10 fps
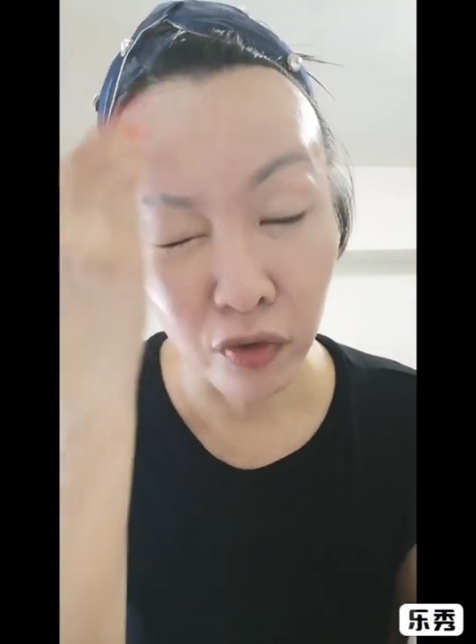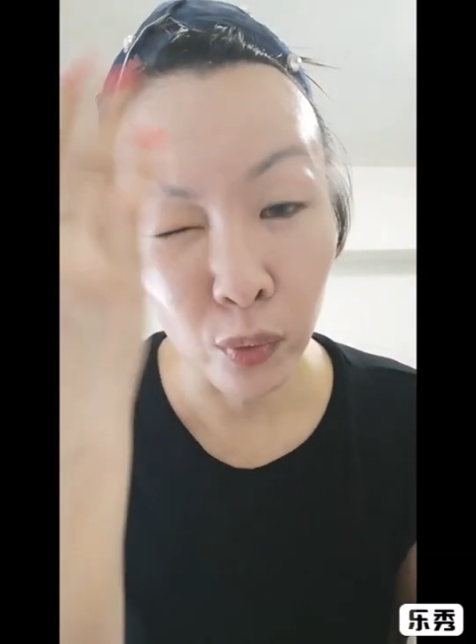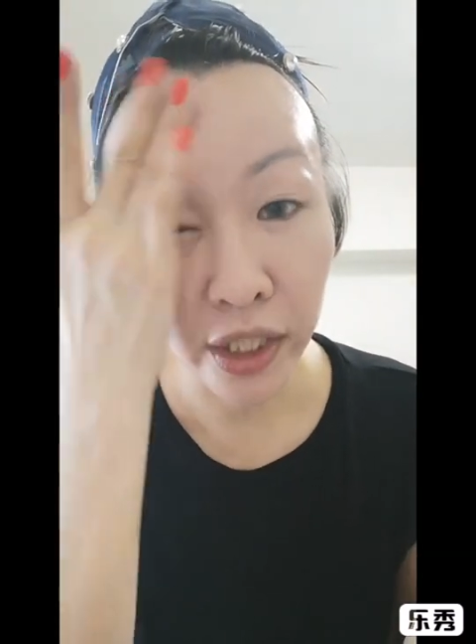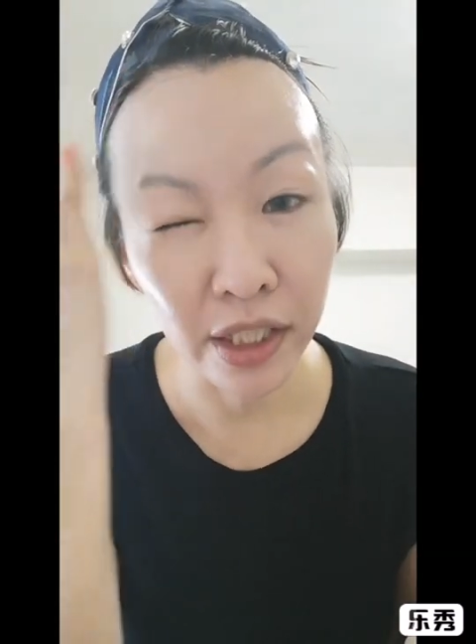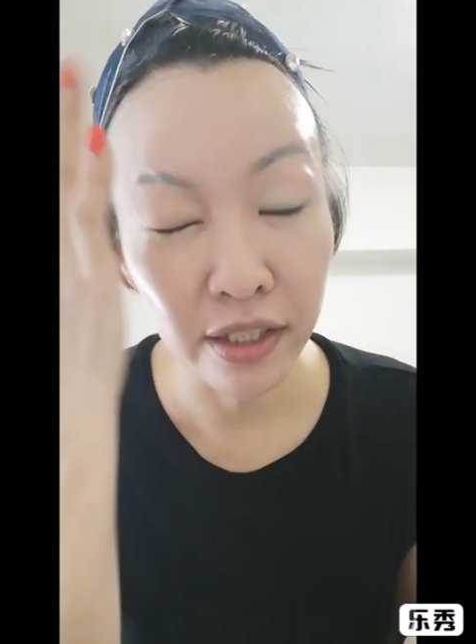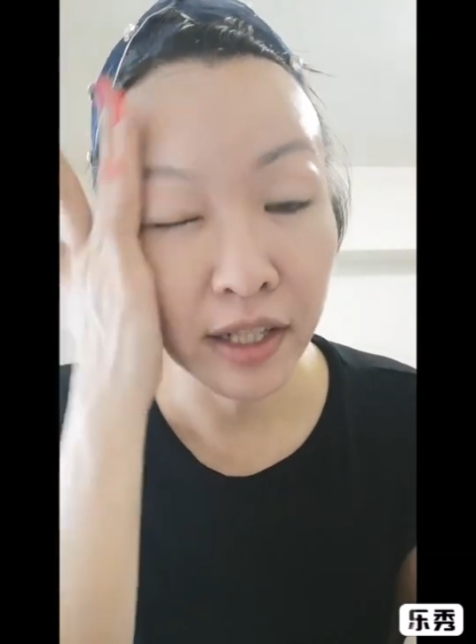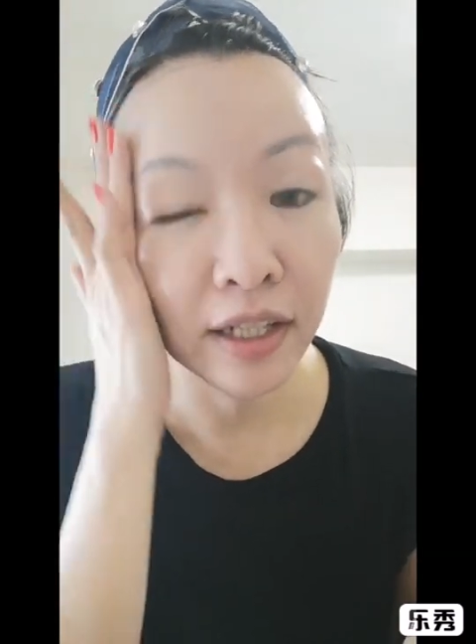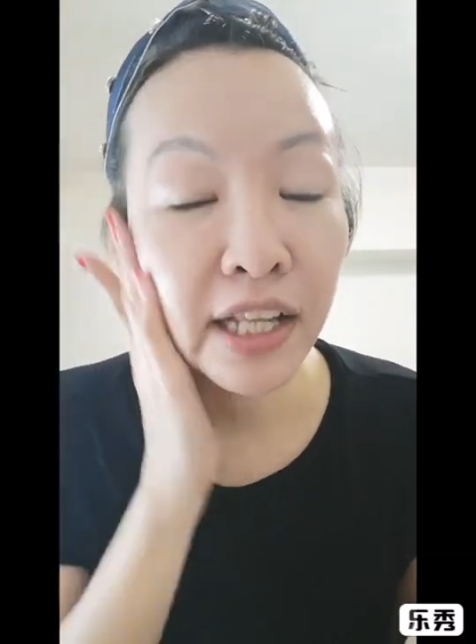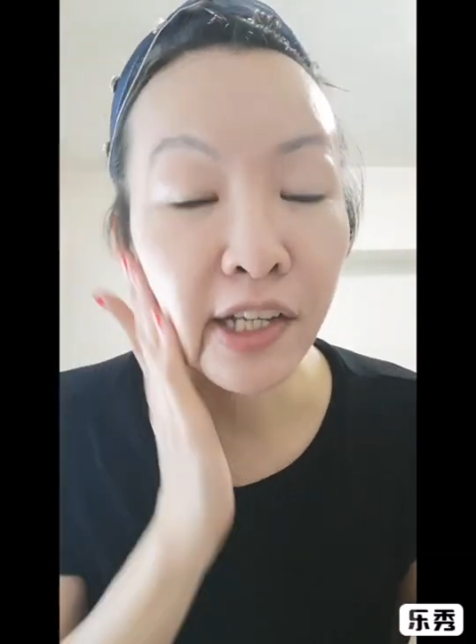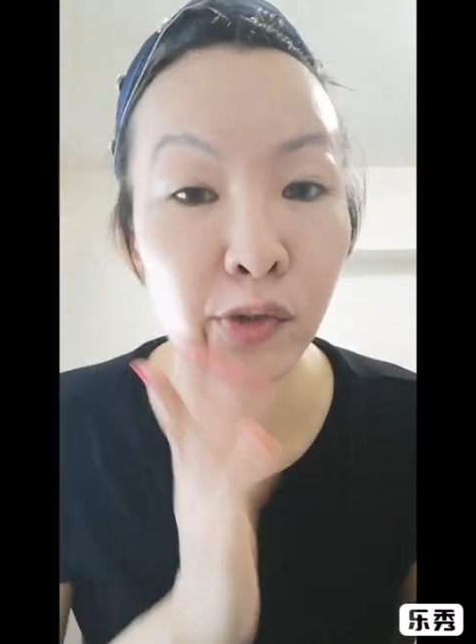you work in an
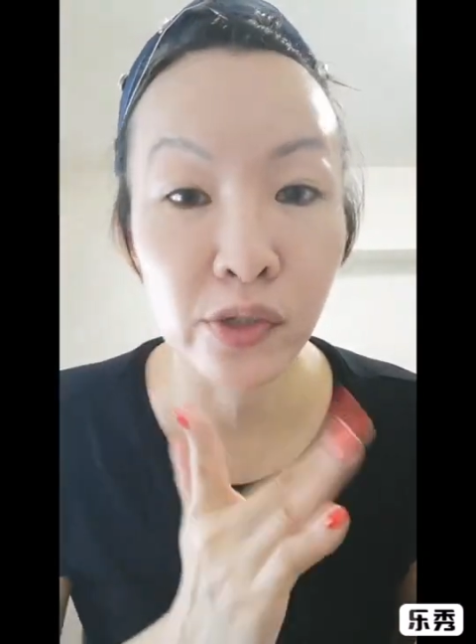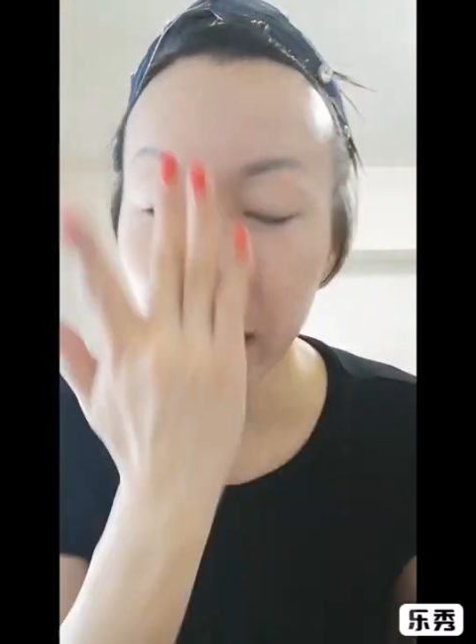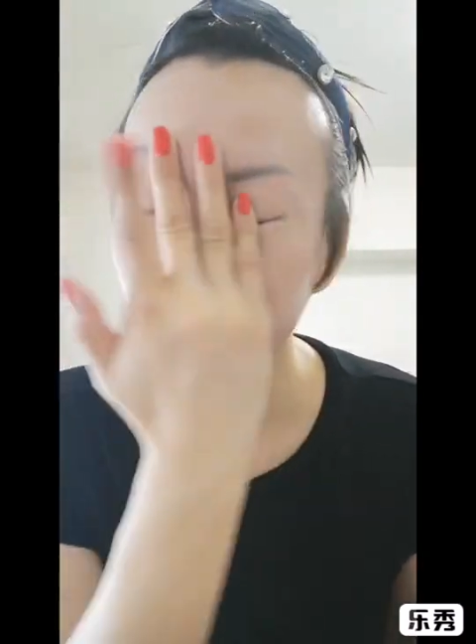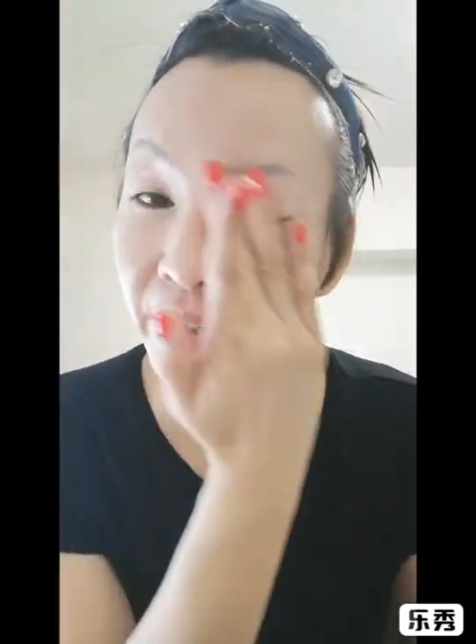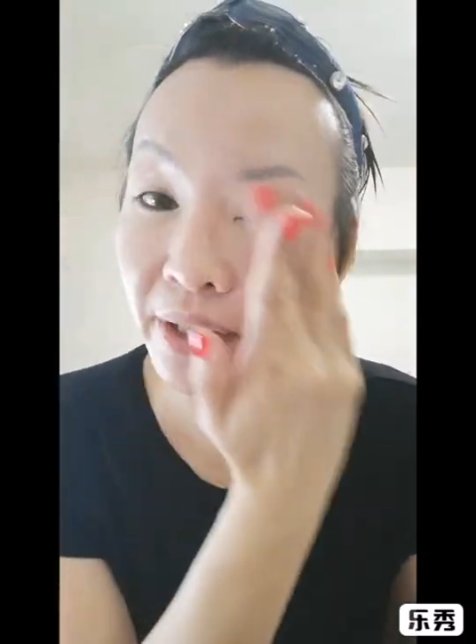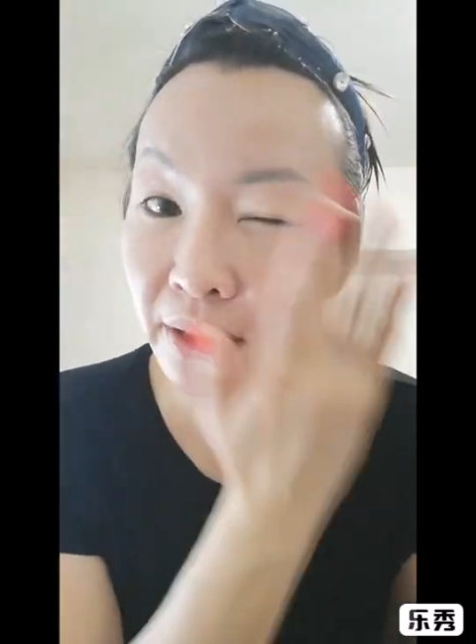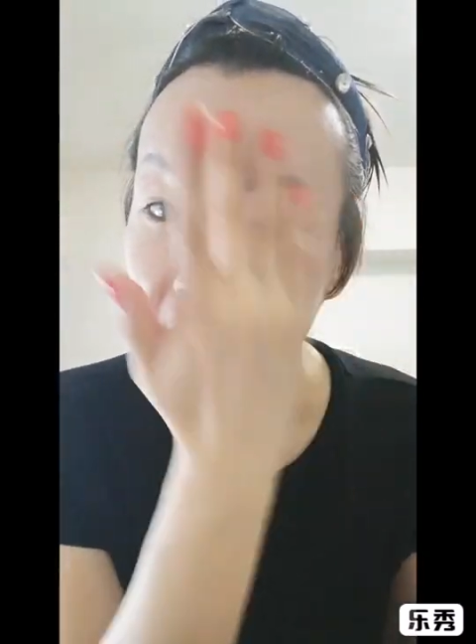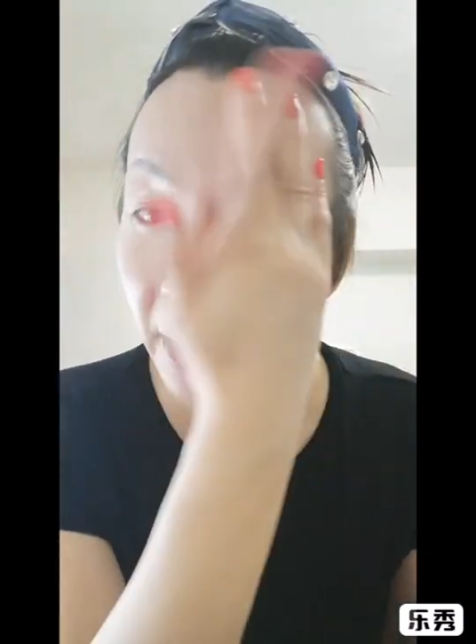industry area.